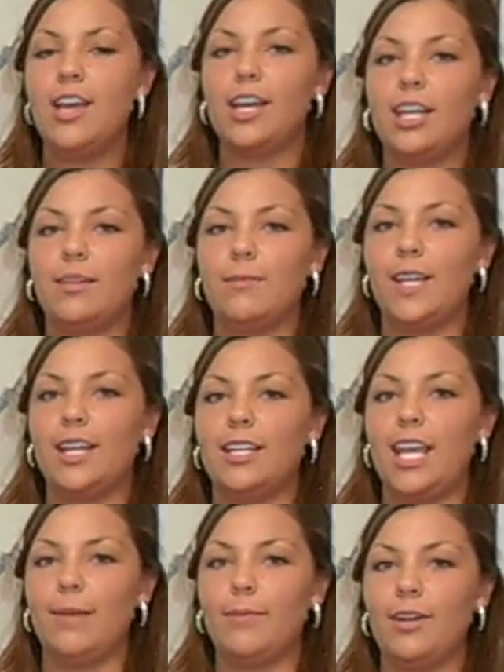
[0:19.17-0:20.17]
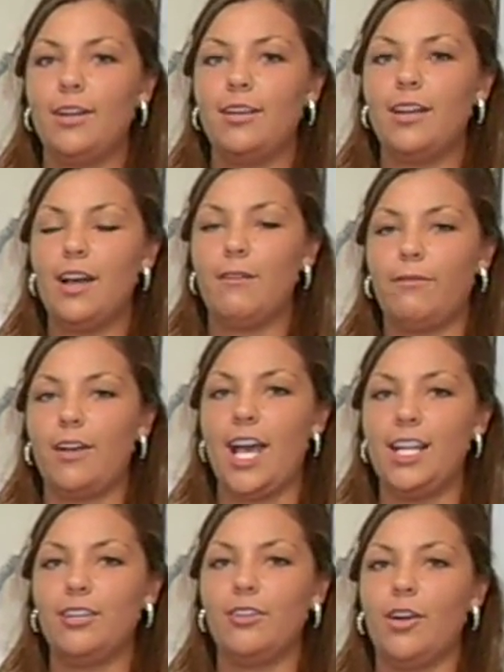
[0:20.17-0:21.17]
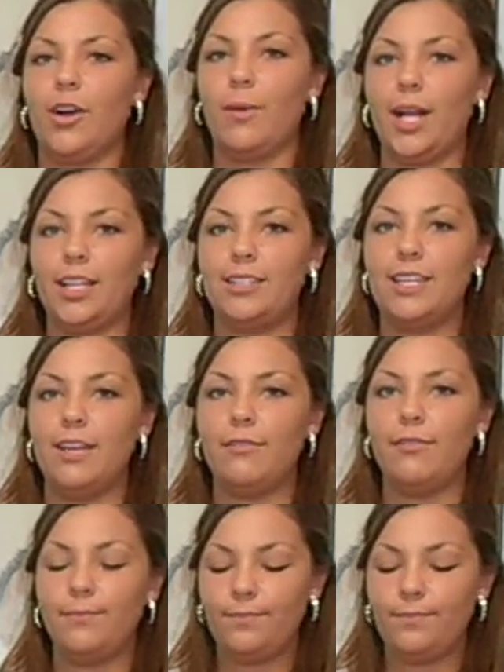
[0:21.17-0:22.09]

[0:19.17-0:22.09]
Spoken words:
Could it be a neighbor, a friend, or a relative?